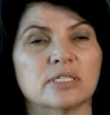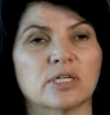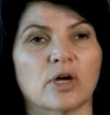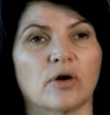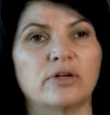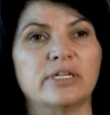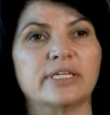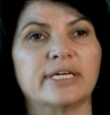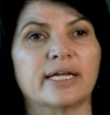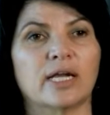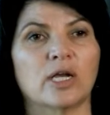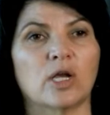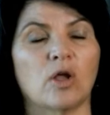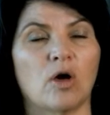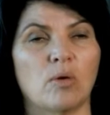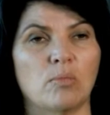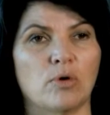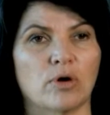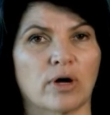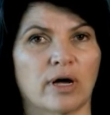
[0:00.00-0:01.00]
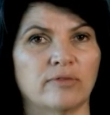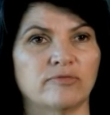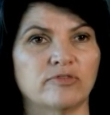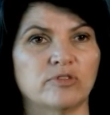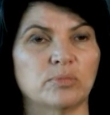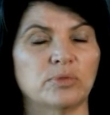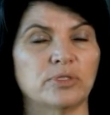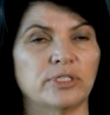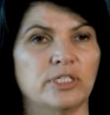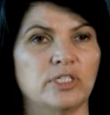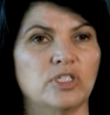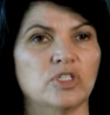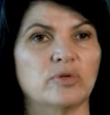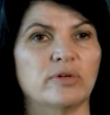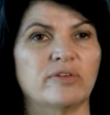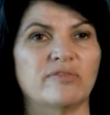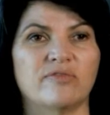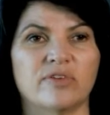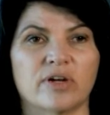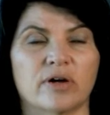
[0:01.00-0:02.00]
are going to get a lot more comfortable in
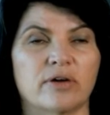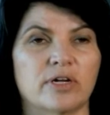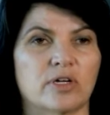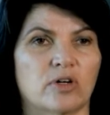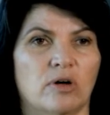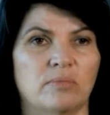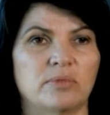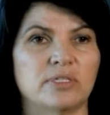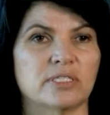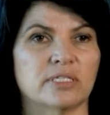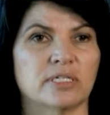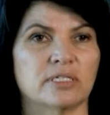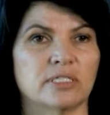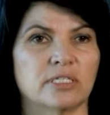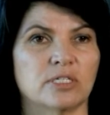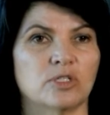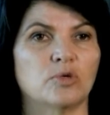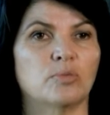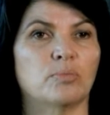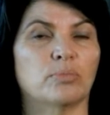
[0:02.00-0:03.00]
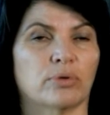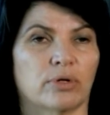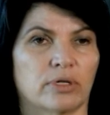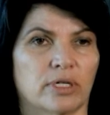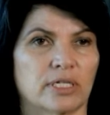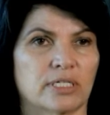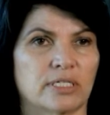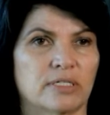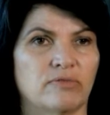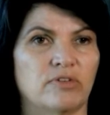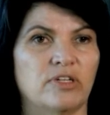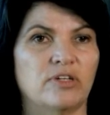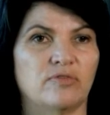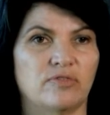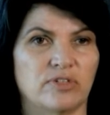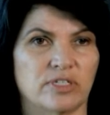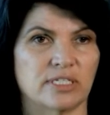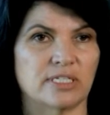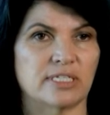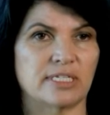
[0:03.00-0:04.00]
doing very commonsensical productivity
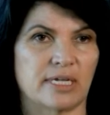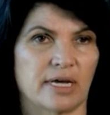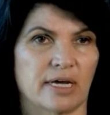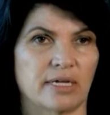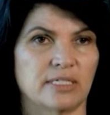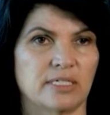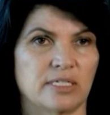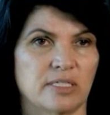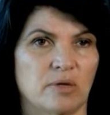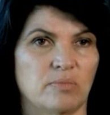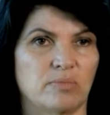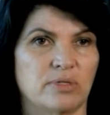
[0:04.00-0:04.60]
efficiency gains in their